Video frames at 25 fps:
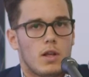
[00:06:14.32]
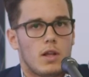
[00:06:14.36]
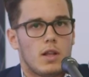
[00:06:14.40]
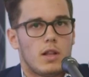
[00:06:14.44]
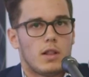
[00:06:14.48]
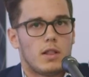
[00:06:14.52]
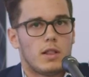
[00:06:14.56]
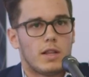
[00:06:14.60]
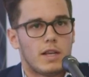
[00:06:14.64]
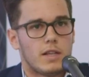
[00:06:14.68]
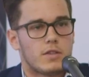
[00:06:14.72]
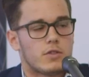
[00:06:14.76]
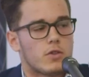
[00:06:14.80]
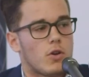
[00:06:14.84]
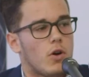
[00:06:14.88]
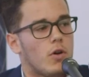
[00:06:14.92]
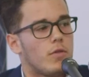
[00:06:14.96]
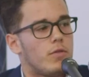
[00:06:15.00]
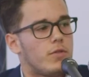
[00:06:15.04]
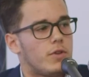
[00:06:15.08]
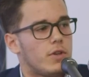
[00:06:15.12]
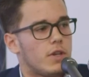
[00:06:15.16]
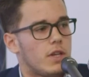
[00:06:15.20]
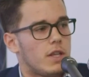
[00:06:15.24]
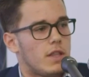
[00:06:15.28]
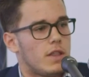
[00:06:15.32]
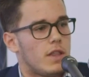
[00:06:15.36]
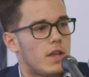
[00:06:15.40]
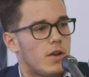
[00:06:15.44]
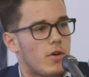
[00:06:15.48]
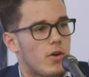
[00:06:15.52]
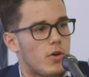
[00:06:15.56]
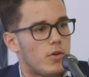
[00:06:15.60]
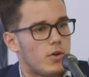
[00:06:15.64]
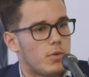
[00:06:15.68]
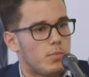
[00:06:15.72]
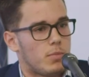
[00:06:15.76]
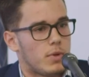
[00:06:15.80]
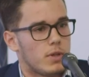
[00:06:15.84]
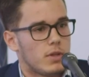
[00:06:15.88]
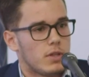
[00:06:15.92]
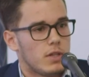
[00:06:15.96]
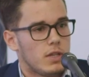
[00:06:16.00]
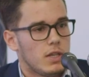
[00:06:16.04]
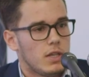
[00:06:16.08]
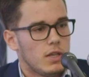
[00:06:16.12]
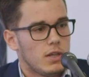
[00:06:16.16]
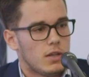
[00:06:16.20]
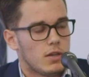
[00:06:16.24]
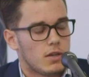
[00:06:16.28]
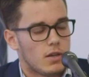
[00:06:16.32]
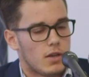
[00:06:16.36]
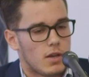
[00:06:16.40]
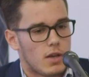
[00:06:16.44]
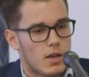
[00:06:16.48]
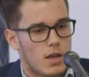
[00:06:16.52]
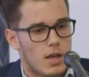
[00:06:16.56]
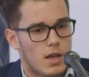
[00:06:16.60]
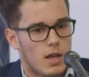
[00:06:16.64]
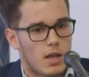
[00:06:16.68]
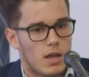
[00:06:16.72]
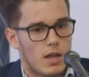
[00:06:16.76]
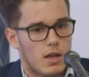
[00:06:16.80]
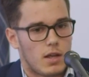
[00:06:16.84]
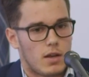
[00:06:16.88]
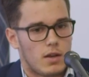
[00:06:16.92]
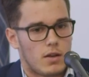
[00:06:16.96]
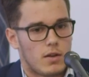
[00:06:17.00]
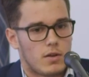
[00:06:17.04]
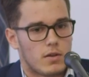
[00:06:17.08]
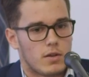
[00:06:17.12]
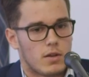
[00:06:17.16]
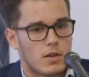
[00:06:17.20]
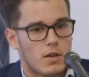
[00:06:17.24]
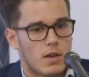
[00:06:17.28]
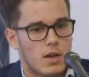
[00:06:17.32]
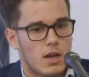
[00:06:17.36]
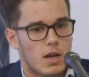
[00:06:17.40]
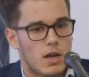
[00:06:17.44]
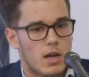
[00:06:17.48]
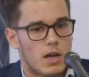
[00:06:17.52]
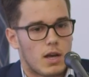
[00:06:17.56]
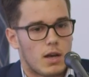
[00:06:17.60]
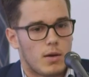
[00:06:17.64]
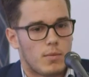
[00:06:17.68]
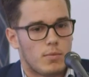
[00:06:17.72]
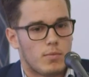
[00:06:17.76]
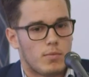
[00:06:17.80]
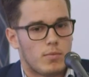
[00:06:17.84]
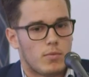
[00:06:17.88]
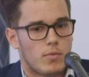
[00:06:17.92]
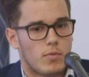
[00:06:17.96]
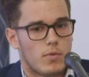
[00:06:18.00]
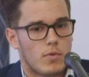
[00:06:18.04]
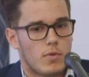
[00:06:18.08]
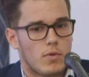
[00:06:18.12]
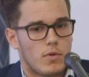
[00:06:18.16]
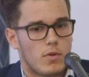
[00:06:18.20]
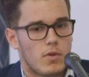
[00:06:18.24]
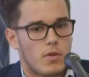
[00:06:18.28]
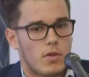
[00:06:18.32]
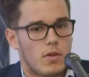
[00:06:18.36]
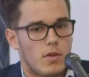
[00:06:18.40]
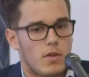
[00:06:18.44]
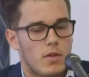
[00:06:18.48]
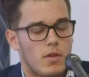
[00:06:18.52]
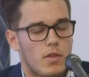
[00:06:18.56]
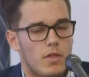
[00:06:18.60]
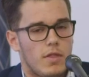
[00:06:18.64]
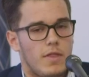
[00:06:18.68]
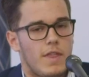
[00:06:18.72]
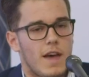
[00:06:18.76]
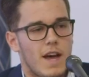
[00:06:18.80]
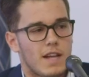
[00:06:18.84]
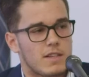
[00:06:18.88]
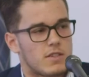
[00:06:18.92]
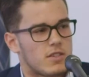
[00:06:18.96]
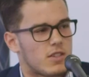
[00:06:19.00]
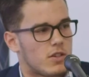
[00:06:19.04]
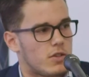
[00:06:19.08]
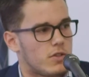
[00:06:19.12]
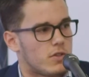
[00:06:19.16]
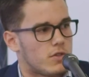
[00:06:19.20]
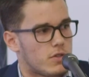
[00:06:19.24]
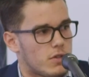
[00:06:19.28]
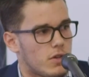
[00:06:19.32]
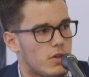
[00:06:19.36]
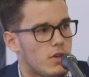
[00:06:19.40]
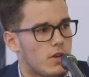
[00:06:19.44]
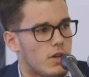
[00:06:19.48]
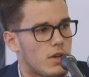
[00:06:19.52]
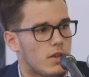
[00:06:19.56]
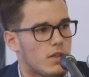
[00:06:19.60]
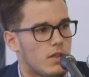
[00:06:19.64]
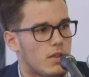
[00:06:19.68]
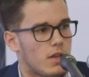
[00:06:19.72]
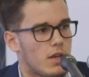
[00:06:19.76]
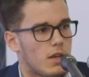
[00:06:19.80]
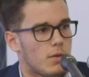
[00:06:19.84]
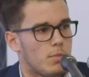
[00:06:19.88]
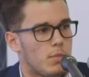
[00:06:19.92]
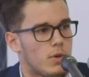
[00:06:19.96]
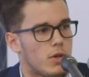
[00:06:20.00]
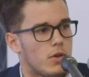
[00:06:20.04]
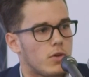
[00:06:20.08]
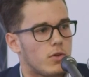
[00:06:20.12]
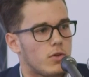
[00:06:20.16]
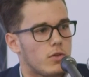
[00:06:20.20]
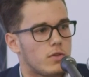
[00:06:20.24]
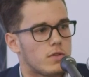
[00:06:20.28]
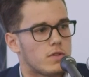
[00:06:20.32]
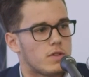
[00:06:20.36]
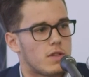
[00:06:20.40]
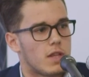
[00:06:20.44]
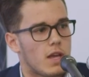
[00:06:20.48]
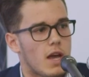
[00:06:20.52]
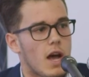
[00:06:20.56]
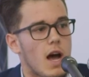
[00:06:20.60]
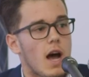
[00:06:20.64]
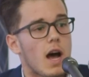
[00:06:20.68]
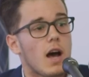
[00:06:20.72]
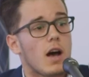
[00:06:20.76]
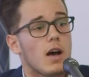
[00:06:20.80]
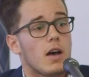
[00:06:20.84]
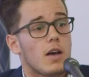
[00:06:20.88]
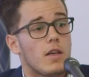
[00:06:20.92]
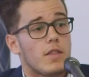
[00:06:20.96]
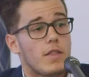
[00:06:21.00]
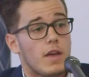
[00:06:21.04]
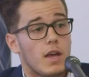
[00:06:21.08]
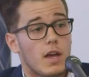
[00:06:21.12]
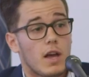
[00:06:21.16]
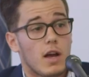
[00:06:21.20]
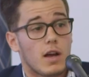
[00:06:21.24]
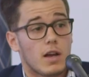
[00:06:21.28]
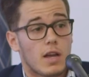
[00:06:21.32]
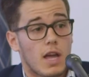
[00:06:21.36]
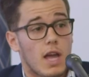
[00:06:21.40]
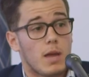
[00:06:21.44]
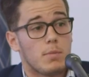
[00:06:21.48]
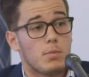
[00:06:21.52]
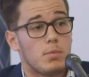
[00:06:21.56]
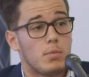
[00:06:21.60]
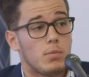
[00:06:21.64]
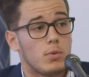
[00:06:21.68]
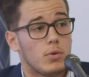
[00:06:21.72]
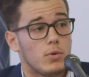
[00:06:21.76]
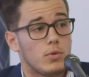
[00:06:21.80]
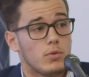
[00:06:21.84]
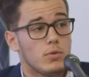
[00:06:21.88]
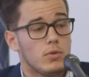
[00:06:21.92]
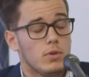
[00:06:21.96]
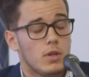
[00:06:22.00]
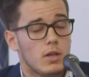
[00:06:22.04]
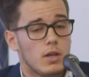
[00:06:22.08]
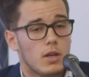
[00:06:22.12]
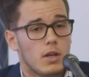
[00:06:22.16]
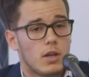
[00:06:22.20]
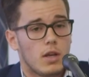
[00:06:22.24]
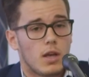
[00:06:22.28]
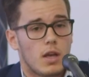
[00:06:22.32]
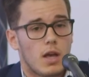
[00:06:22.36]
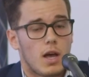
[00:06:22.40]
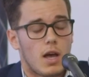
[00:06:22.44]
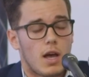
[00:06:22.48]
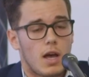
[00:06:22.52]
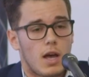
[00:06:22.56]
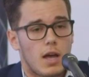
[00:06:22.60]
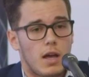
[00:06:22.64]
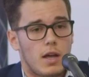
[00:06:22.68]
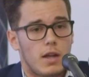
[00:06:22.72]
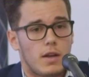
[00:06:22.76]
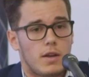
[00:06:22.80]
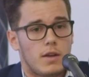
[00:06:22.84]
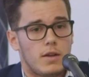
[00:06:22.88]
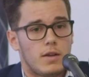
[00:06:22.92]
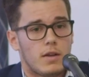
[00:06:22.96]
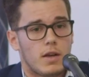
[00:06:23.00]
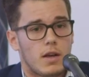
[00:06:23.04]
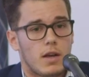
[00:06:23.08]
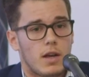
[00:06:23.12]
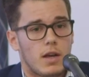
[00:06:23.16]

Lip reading: less confident in their own ability, and that's a concern, I think, because they are capable, and